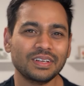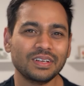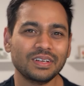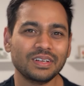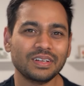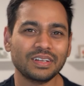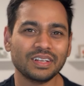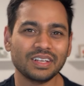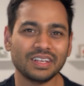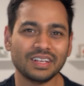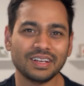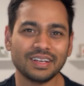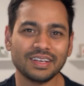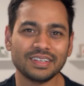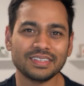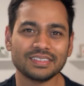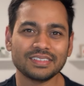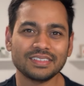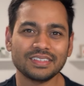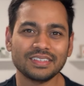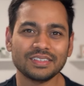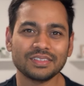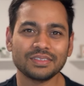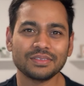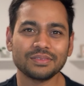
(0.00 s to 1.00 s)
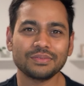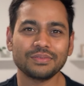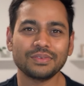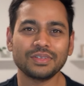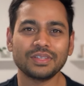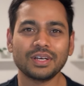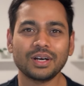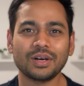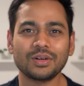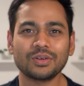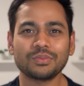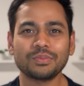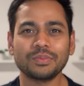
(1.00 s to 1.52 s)
realize this
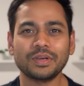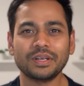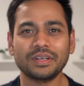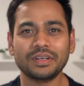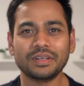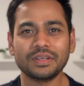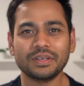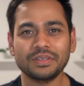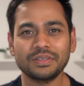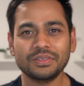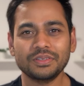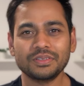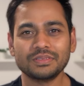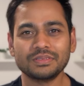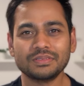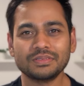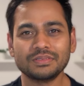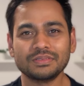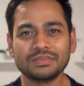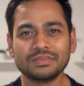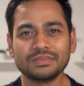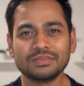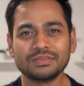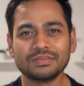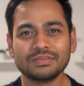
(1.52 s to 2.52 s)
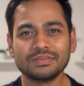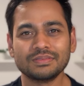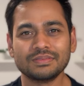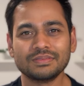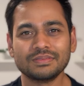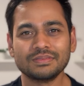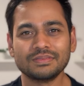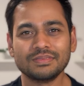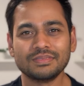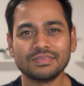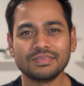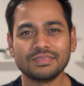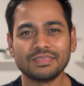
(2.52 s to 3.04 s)
without meditation,
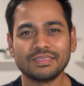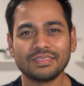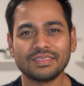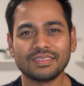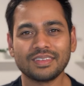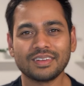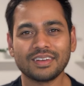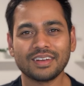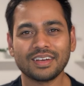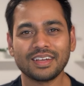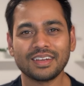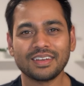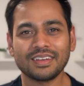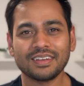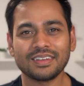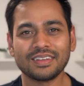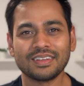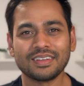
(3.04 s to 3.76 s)
right?